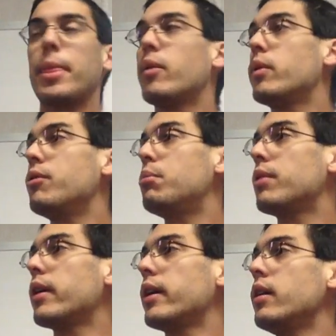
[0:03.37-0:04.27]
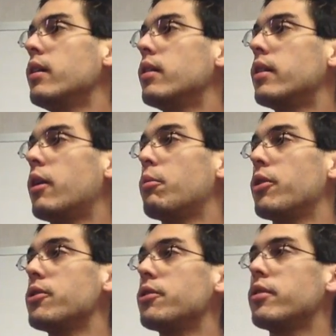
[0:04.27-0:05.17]
We will play
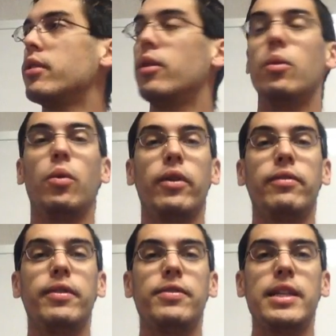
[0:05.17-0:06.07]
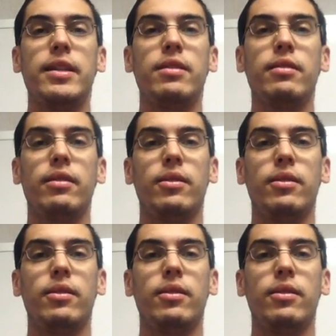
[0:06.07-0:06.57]
numbers 115,